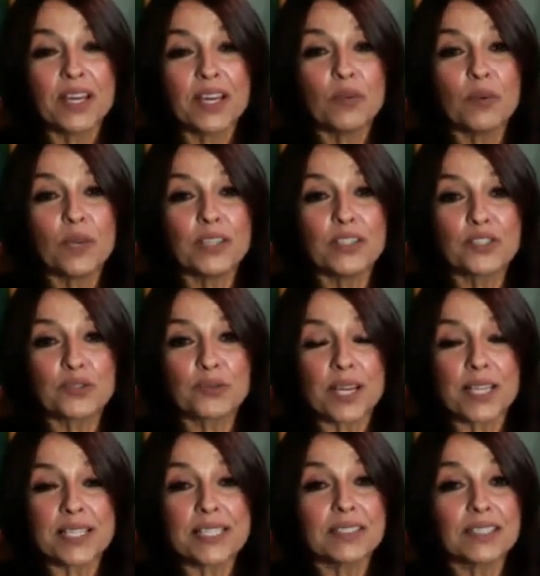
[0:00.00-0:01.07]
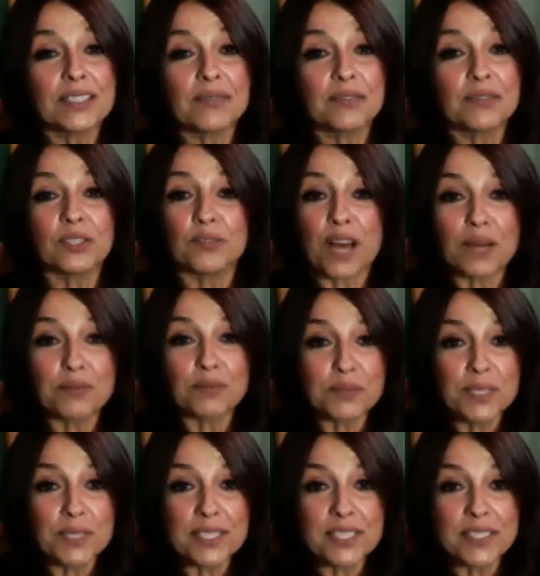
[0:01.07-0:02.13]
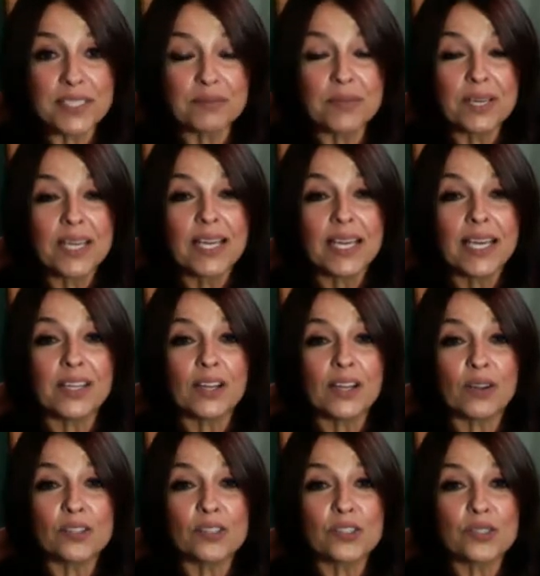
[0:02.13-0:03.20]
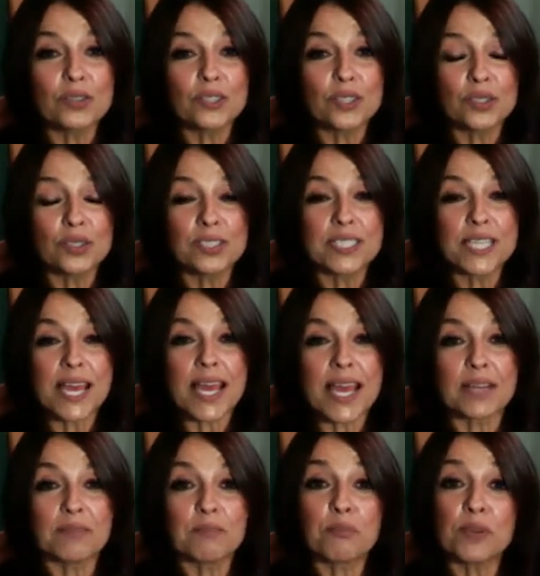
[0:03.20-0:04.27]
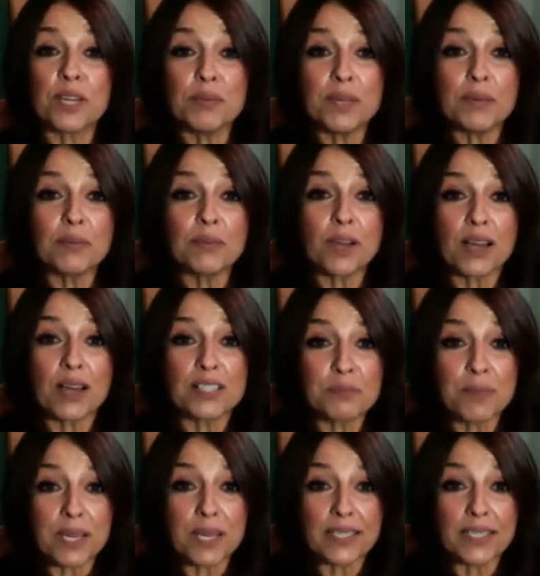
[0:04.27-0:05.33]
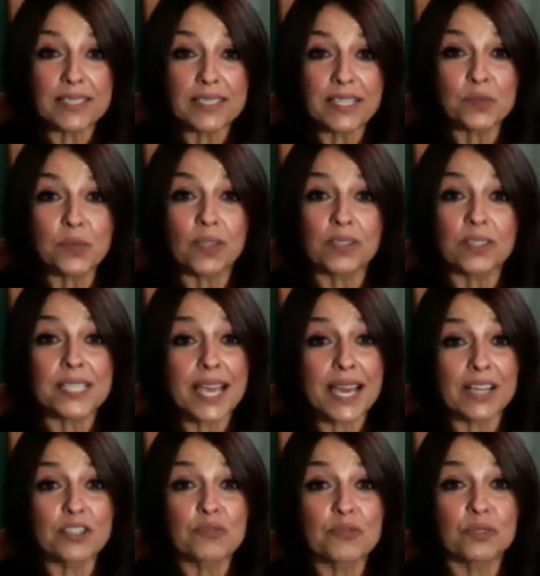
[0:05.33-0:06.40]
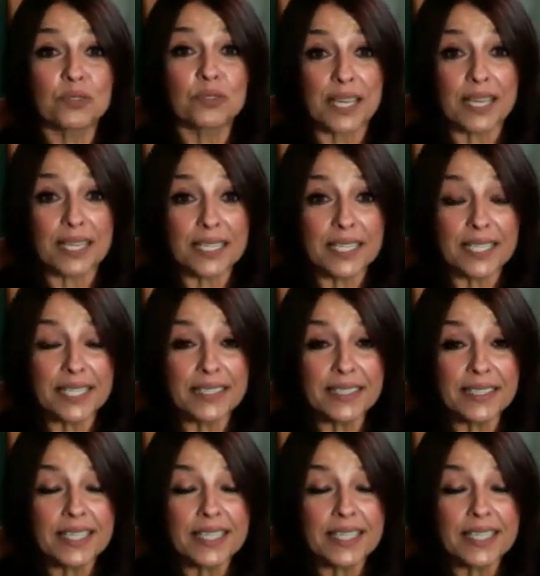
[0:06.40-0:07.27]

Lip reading: we addressed the level of optimism and also looked at premium cosmetics as well as casual dining.